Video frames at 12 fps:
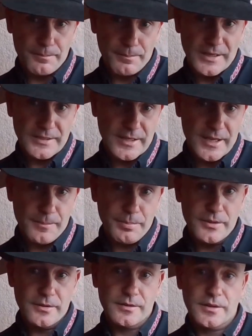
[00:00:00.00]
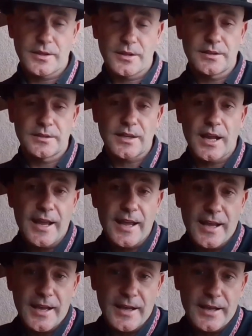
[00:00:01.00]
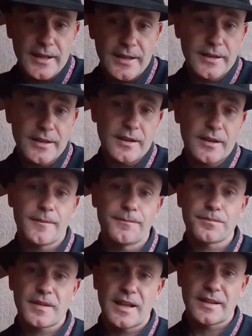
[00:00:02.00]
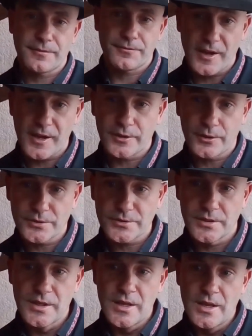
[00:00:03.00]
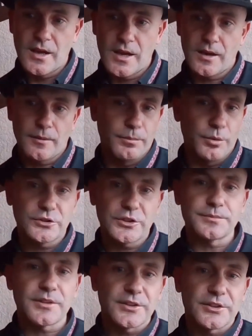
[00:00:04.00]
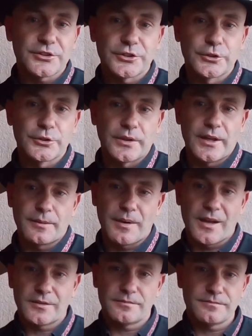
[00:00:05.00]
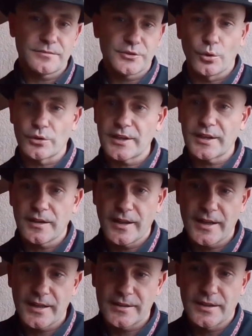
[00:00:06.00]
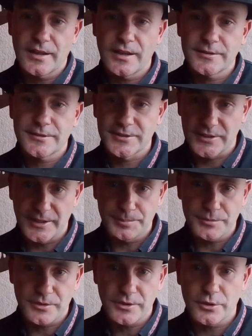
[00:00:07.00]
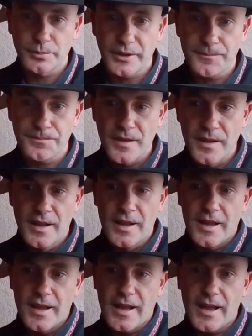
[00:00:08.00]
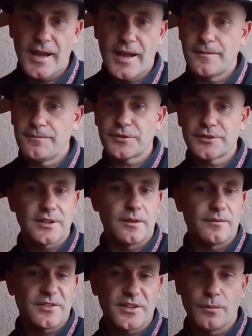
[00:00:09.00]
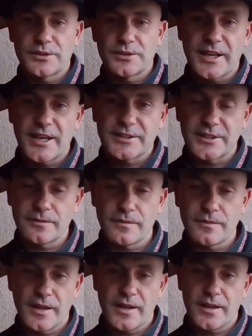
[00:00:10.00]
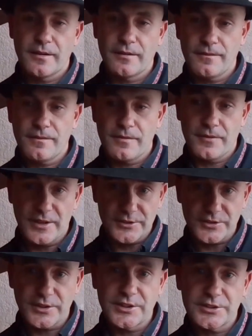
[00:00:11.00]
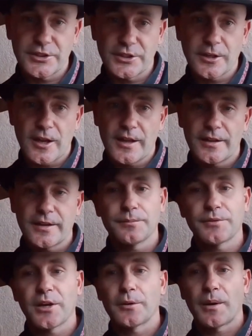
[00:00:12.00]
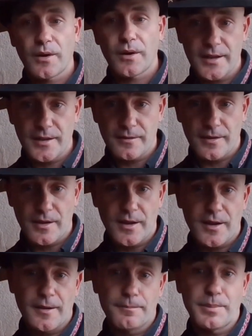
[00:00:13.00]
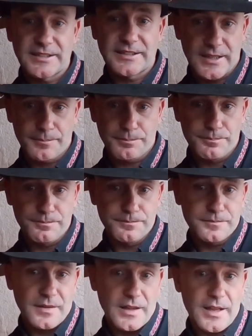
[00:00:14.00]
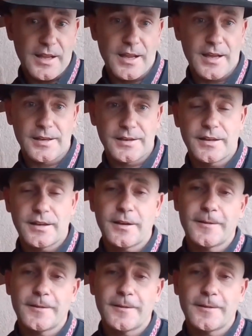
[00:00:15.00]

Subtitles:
bicep, because I had at the finals, bull jumped in the chute and my shoulder had slipped a little bit, and for something was catching. And eventually this year I ended up tearing my right bicep, and